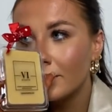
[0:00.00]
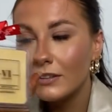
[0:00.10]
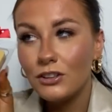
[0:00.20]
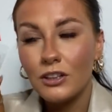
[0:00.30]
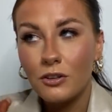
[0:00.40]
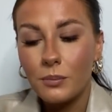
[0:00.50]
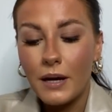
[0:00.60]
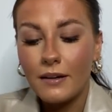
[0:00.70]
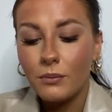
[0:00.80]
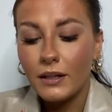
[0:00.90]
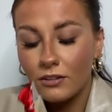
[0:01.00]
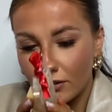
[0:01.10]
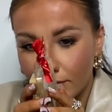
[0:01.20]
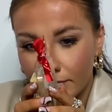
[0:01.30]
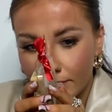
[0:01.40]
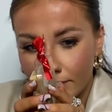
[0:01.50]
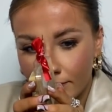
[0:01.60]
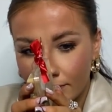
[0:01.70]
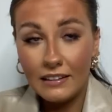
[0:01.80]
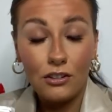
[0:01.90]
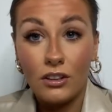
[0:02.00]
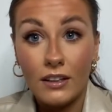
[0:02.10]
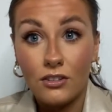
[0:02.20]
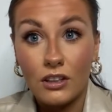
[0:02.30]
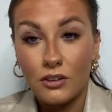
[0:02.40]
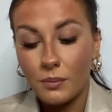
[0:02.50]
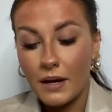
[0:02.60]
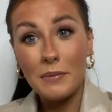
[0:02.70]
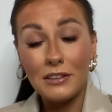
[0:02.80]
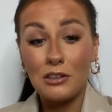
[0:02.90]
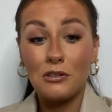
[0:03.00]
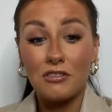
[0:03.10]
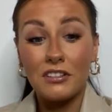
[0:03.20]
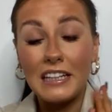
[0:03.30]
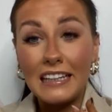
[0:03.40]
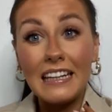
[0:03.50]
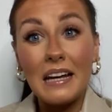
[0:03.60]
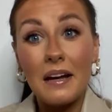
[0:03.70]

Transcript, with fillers: gingerbread which literally is gingerbread and she's really